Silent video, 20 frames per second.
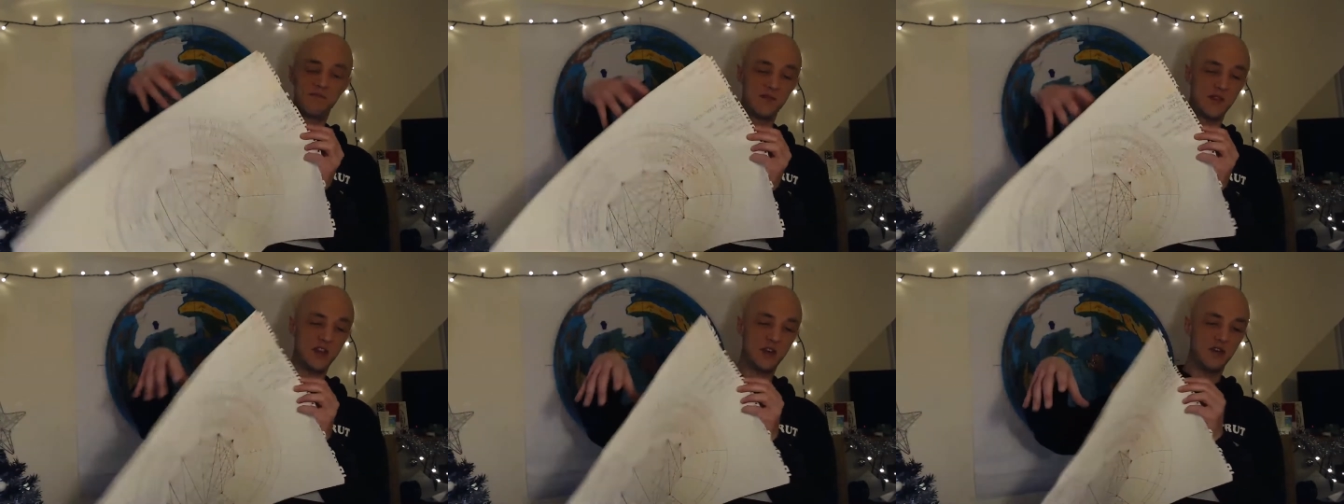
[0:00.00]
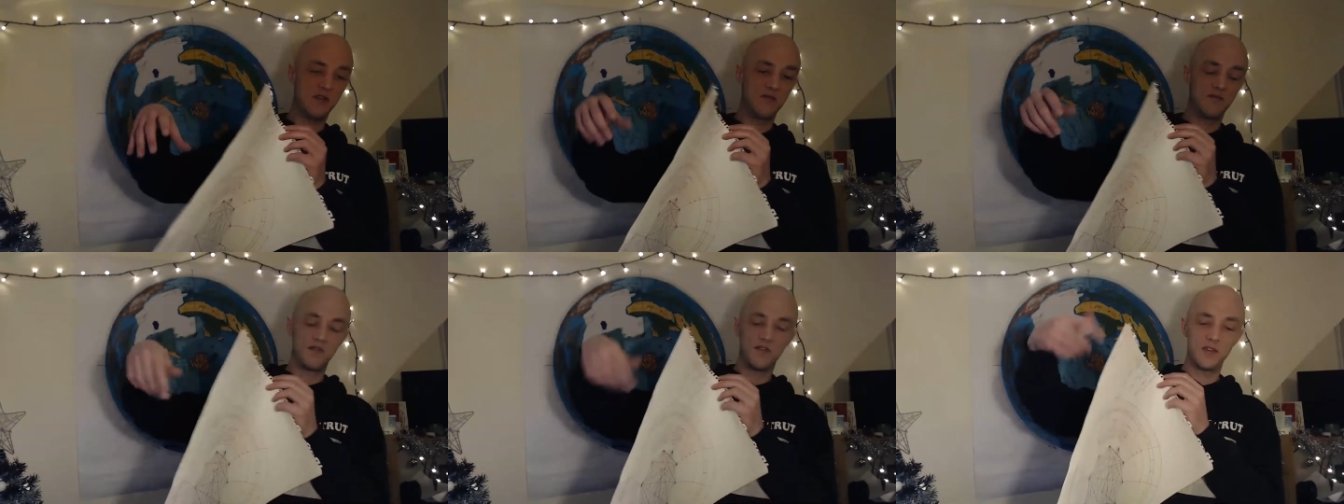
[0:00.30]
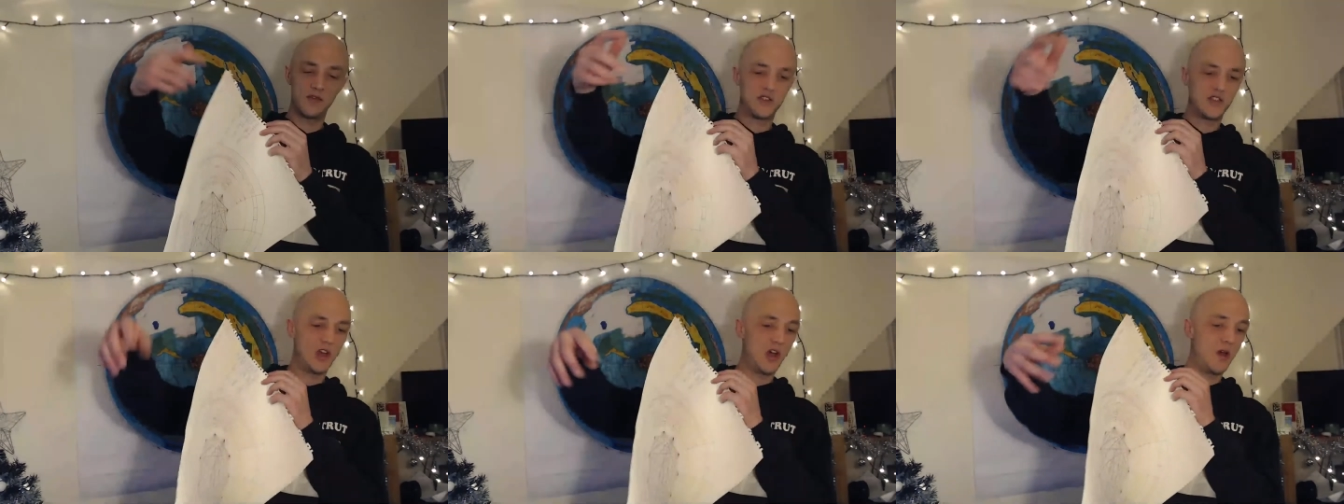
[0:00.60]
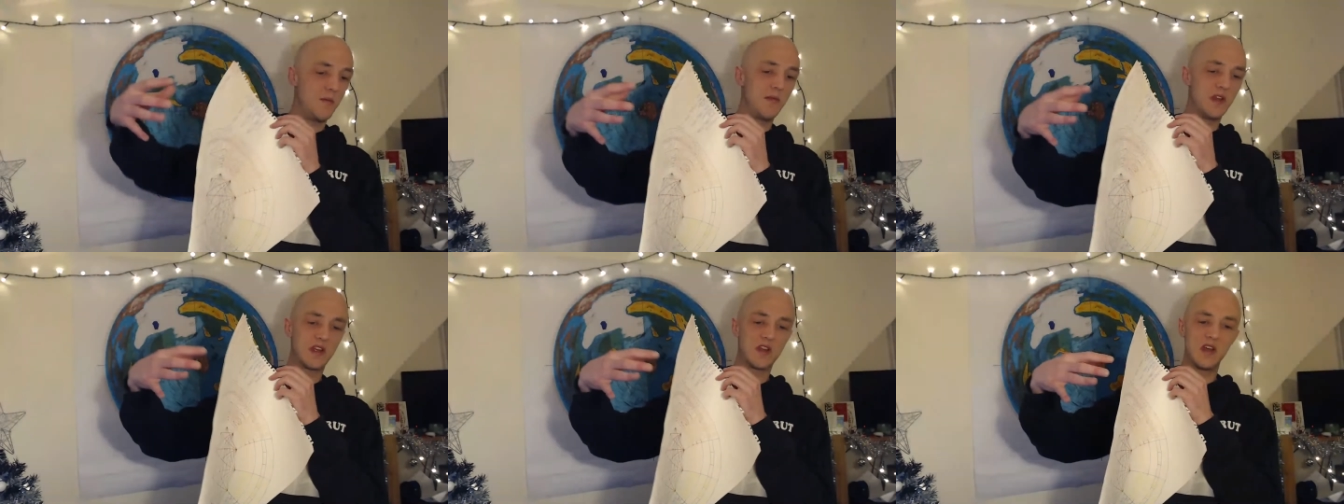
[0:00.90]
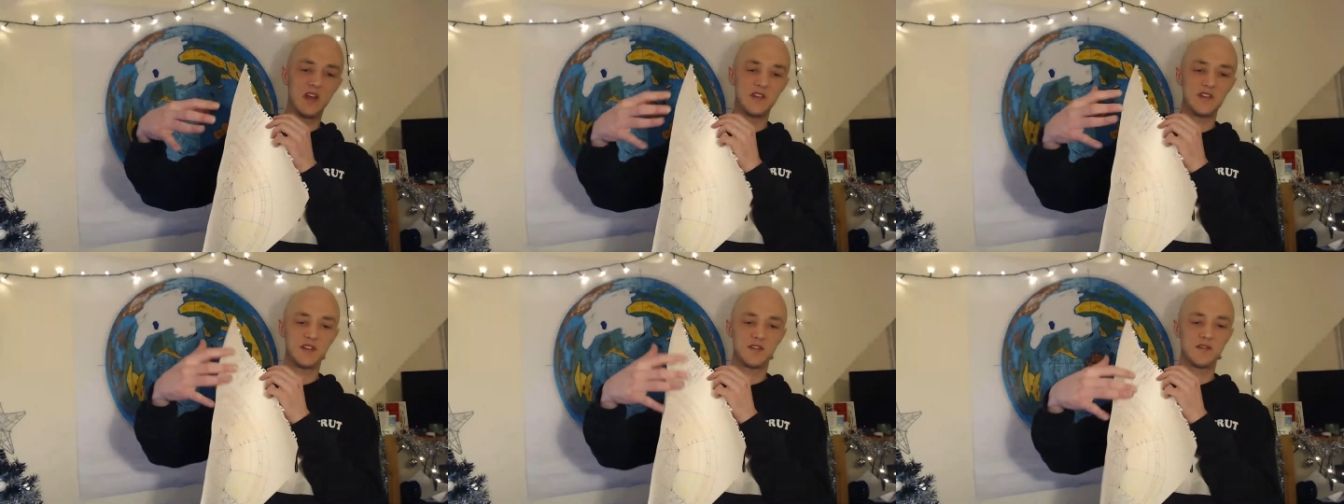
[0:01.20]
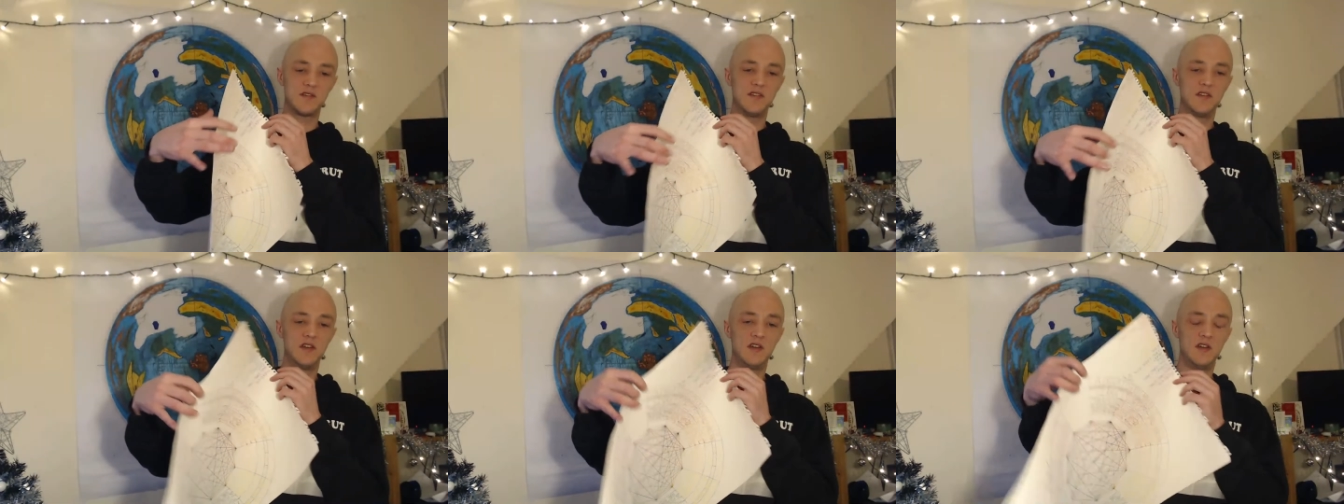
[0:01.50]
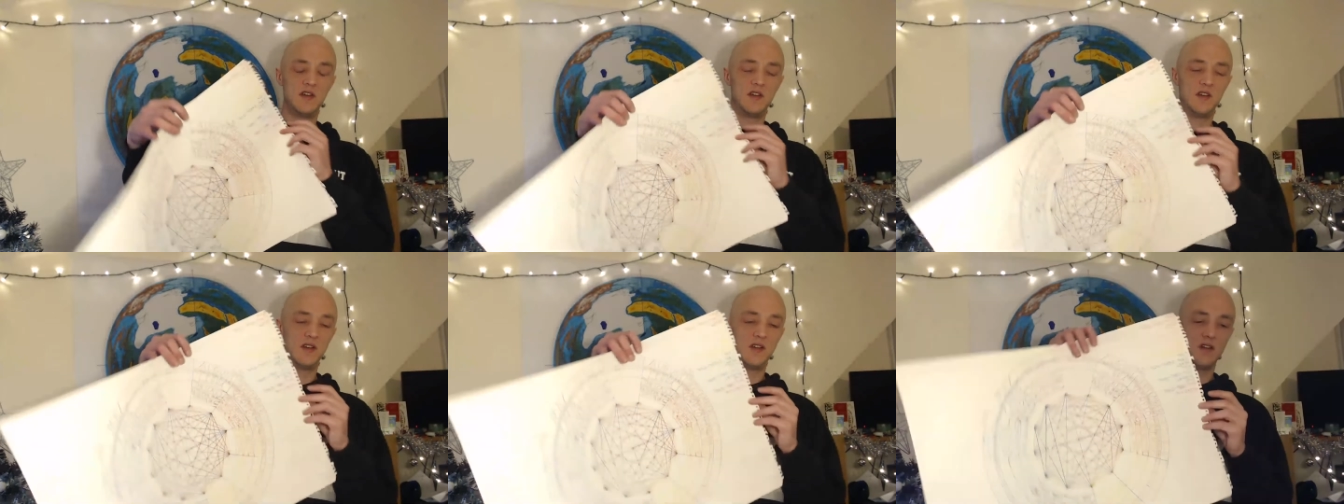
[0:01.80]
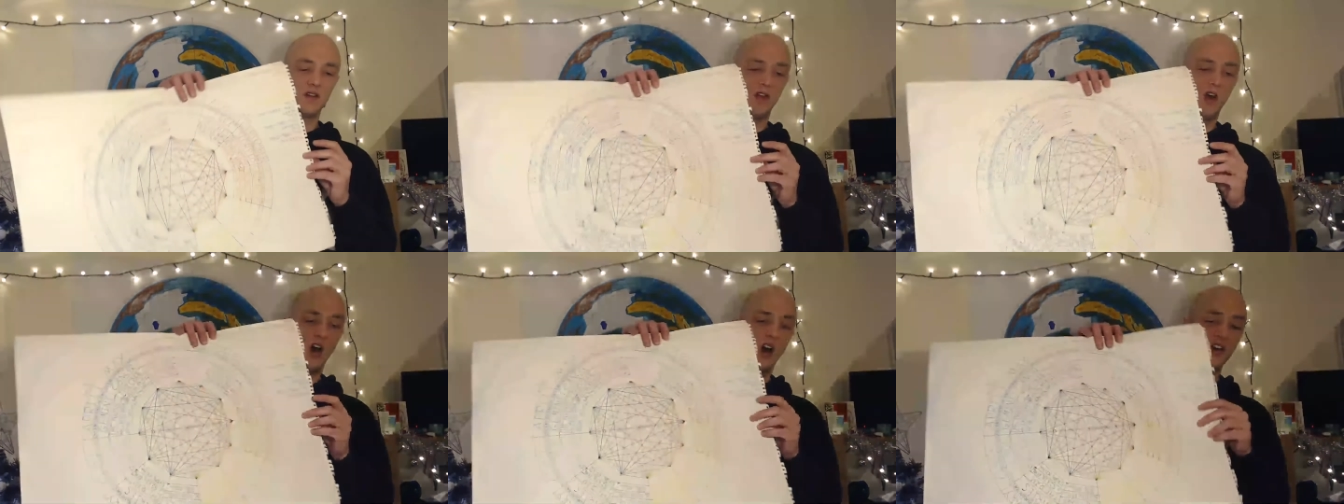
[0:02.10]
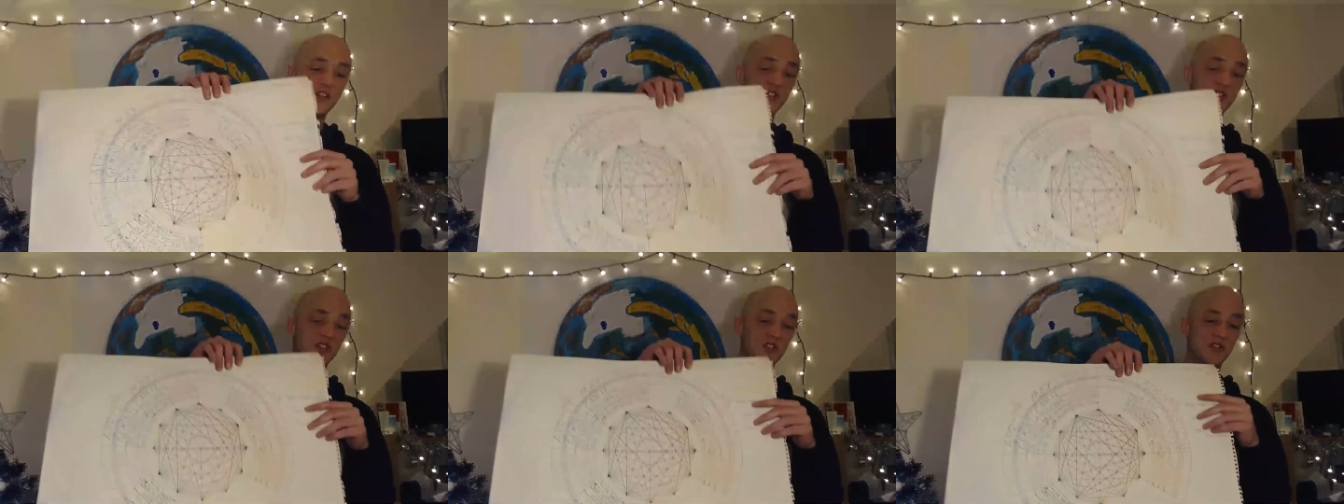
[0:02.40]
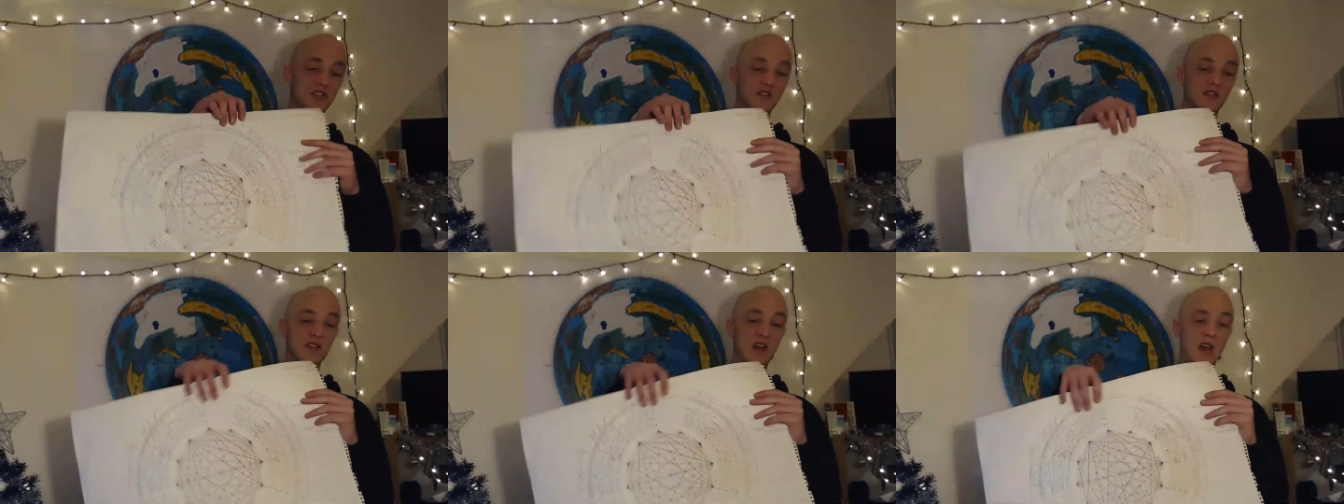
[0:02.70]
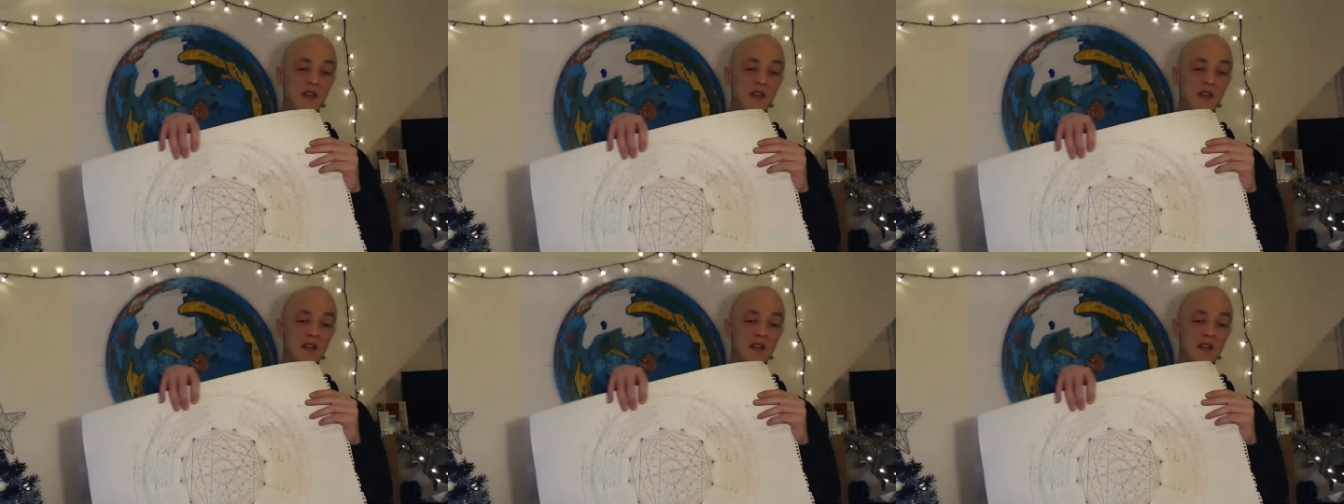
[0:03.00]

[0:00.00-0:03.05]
you know, through time it gets lost,